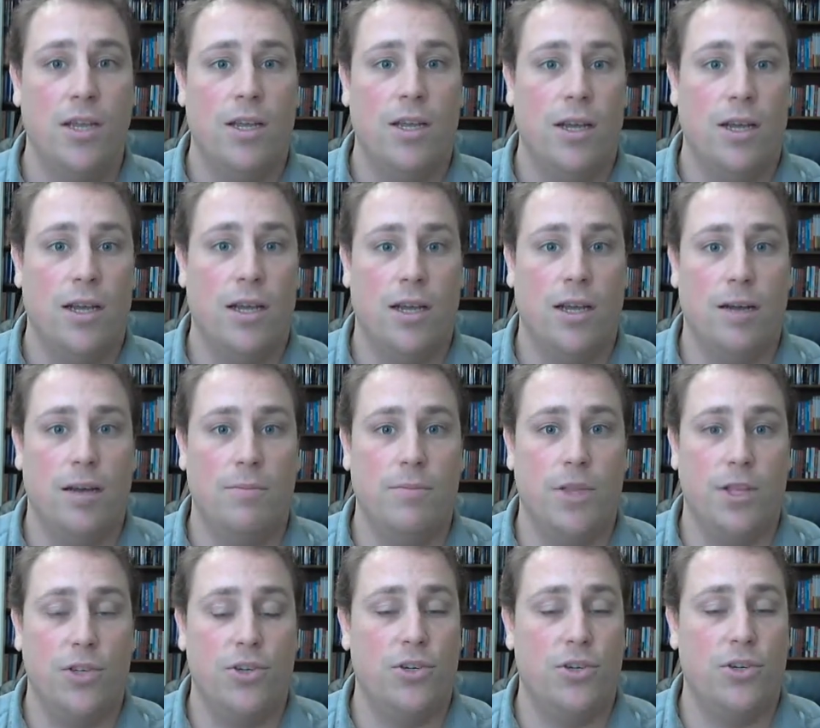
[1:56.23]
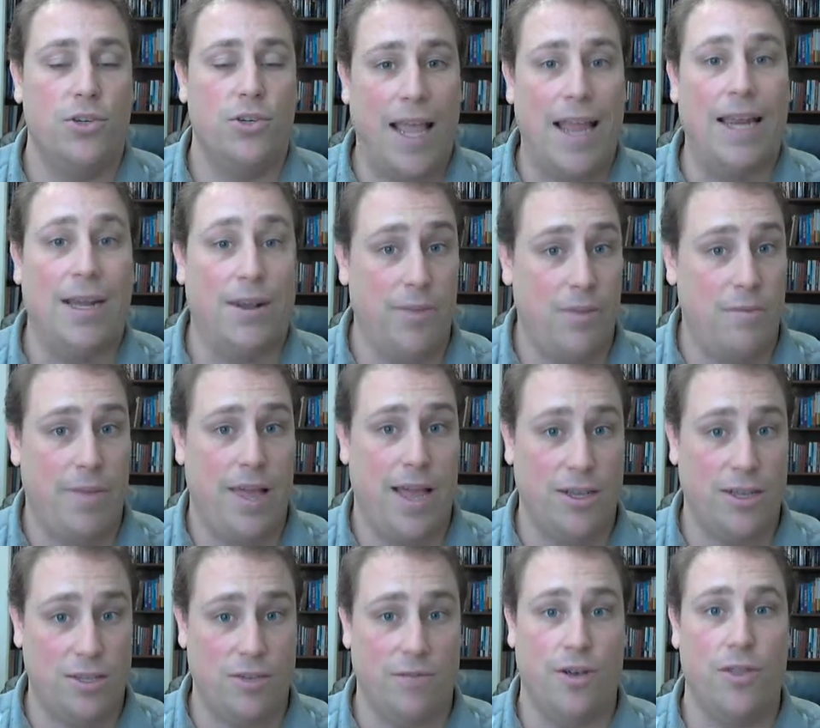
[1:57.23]
that you're standing on the
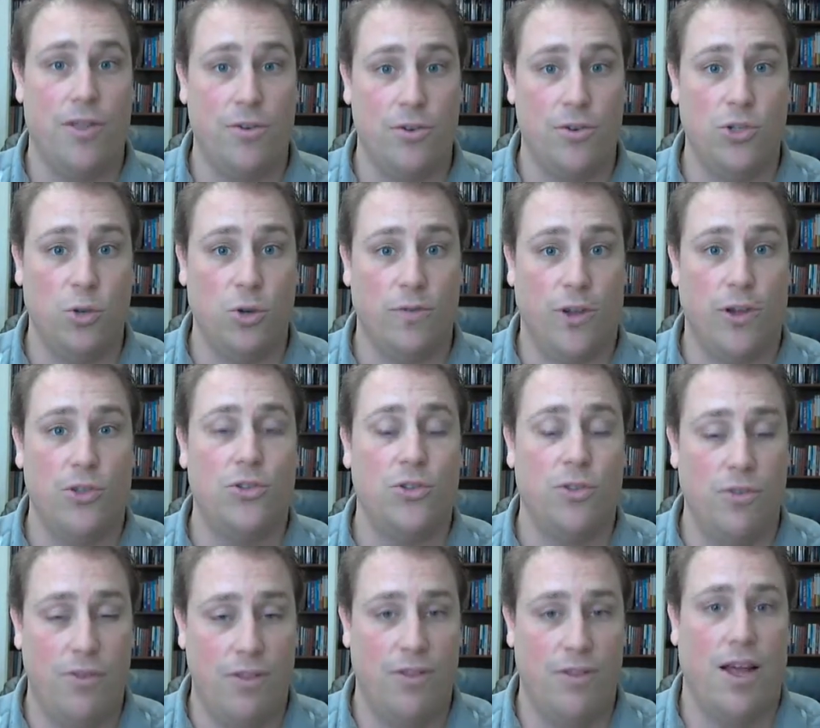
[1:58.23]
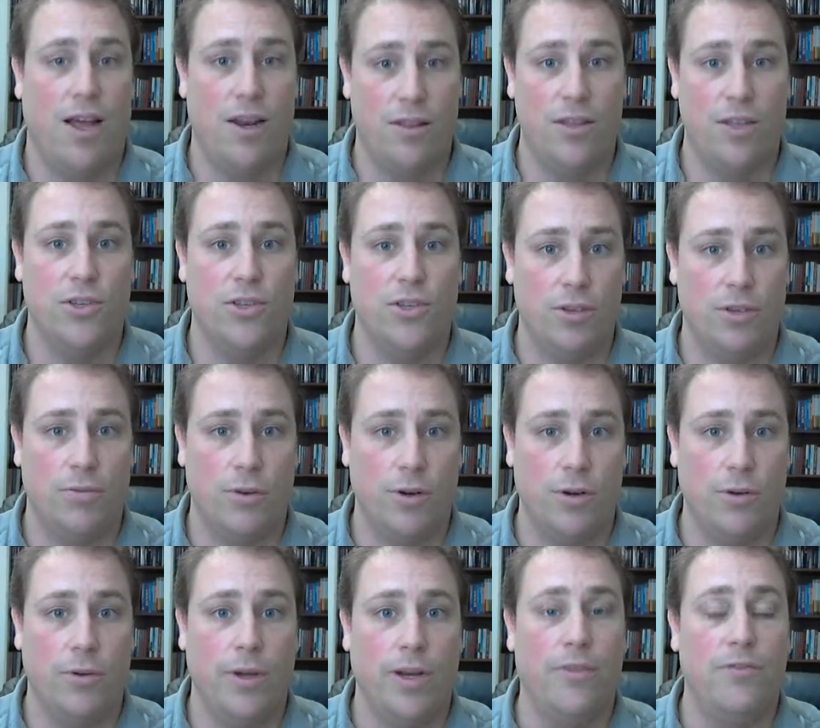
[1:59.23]
backs of others who have also thought this
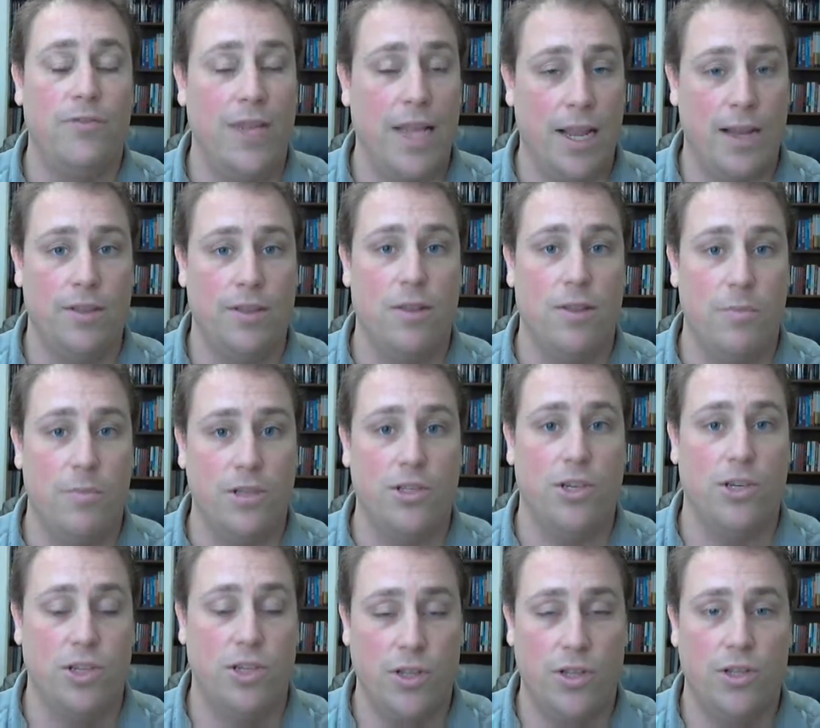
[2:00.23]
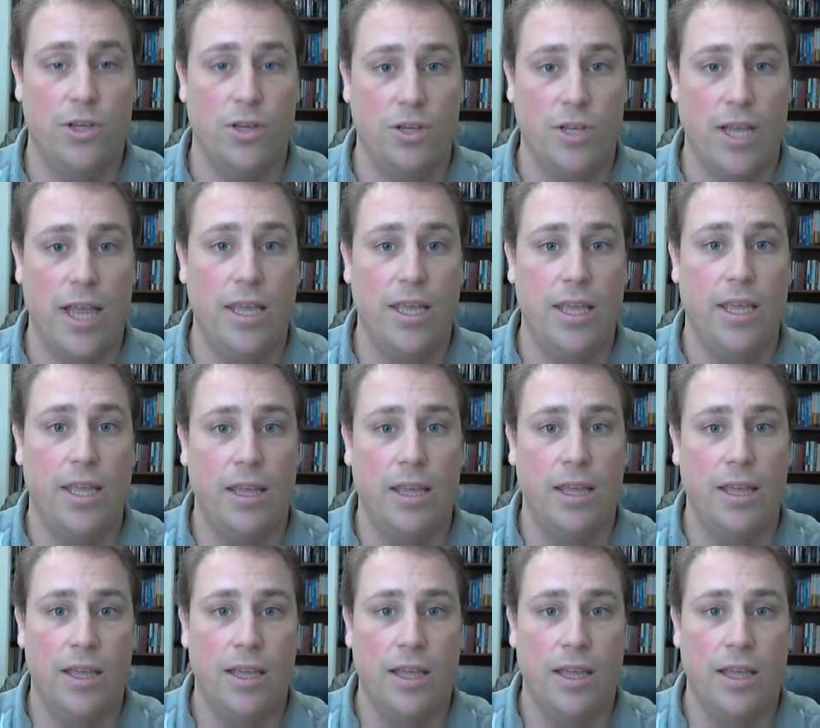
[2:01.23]
through and have taken the position that you're taking.